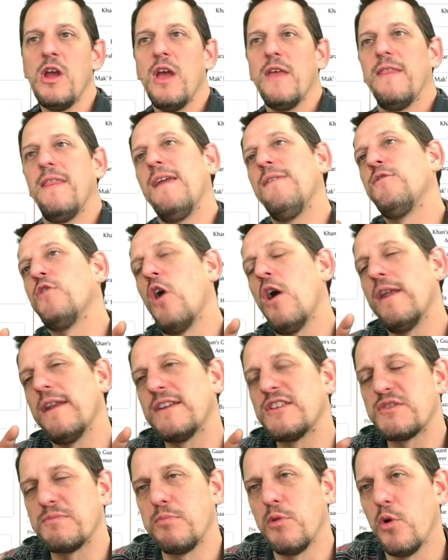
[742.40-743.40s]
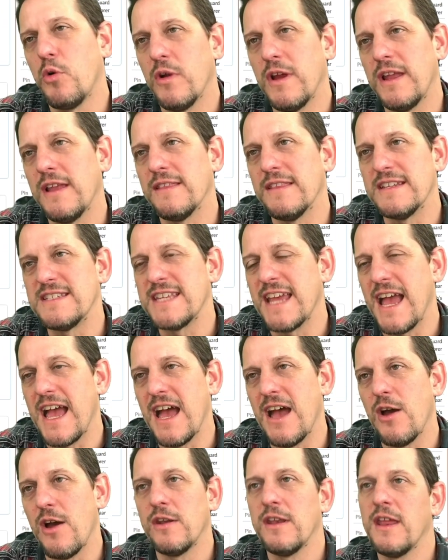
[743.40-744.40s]
They've gone exploring in the
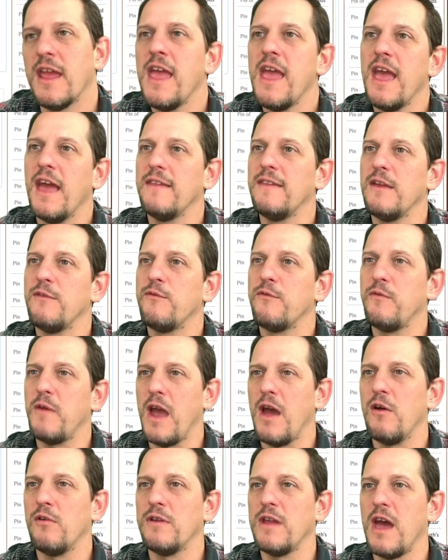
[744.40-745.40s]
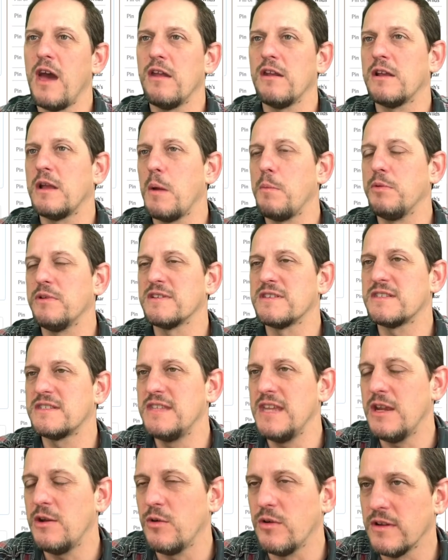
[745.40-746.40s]
town, and they found out a couple of
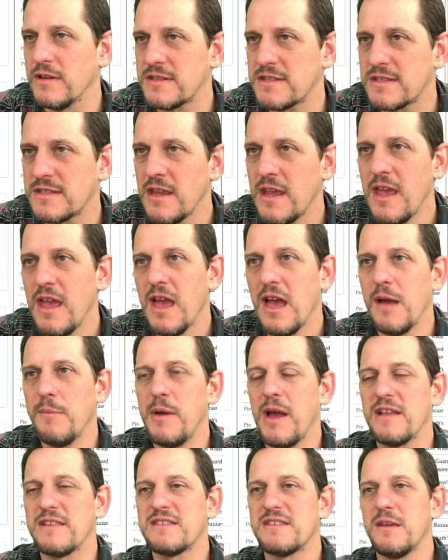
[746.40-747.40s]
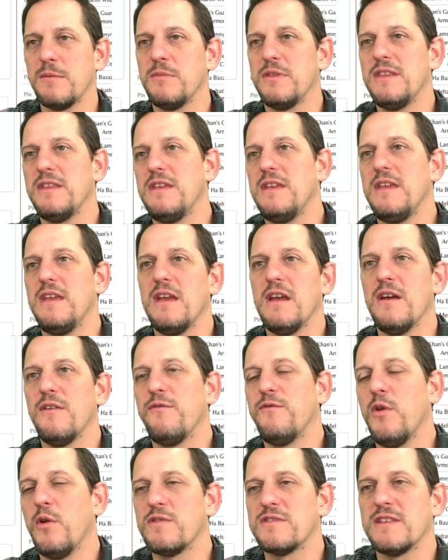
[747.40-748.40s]
secrets about some of the
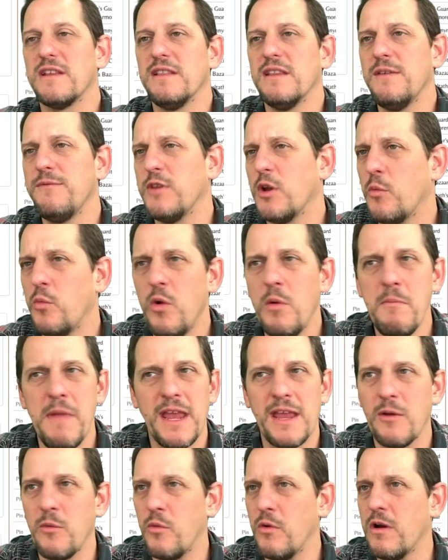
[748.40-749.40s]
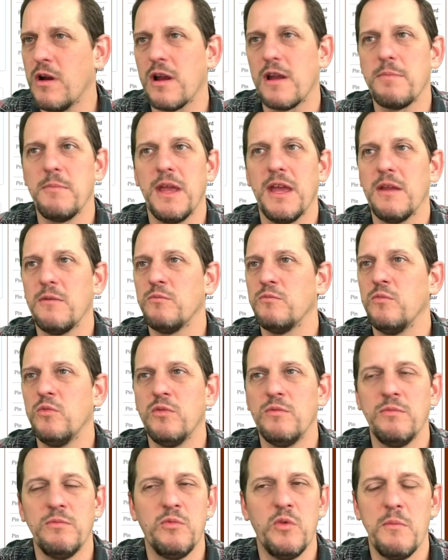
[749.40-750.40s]
folks that live there. We'll make it work, man.
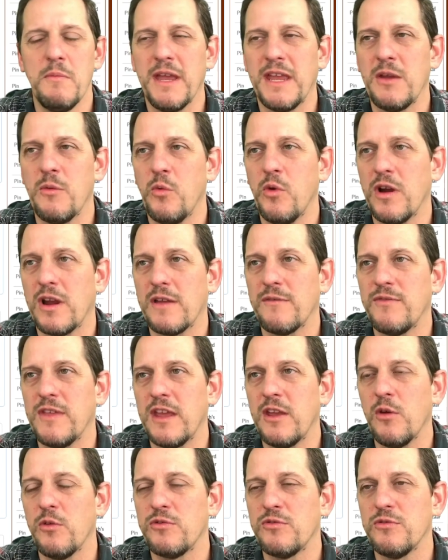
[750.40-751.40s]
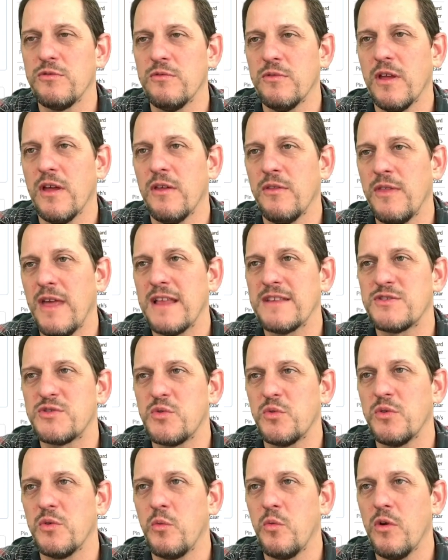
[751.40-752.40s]
We'll make it work if they go through that
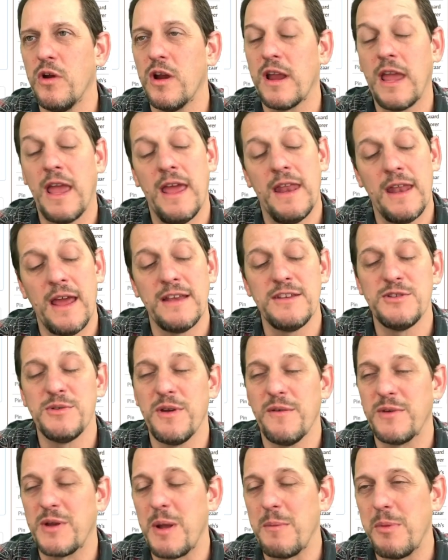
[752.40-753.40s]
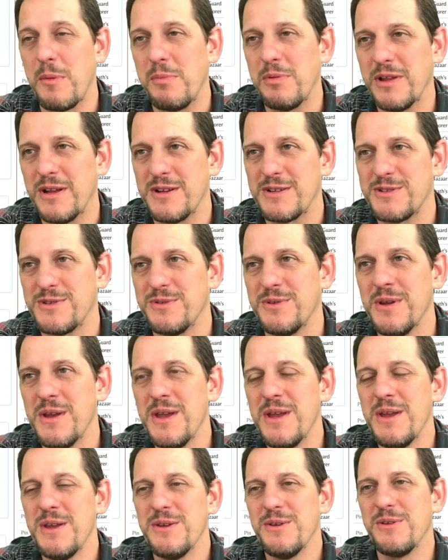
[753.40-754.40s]
sort of work. And I do have a couple of players who
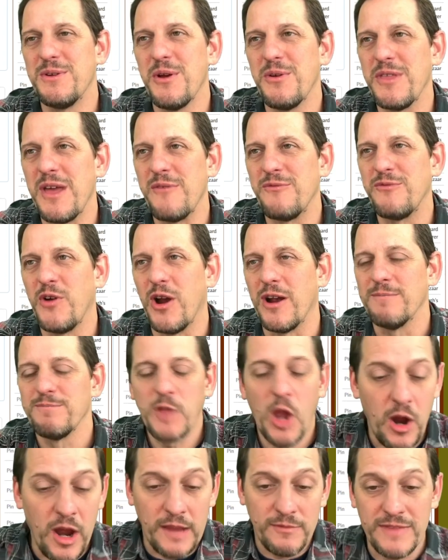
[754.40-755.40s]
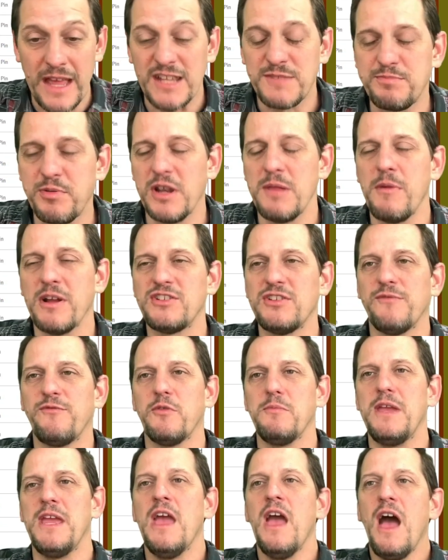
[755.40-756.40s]
go that far. All right, that's pretty much it for
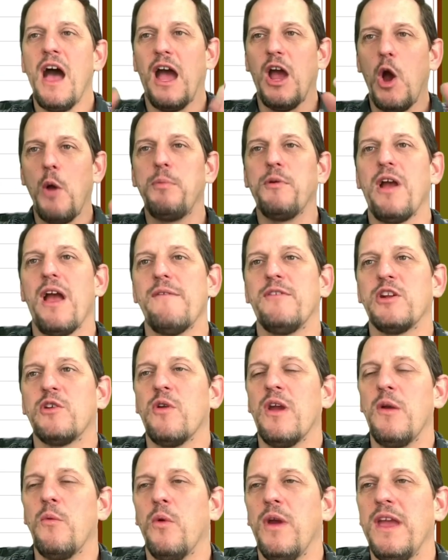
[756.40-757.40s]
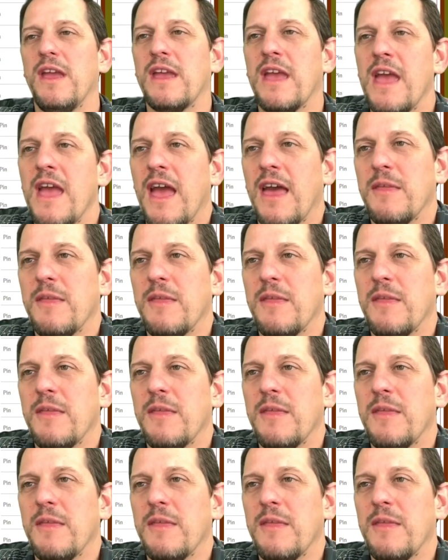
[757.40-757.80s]
me. I hope you're having a great week.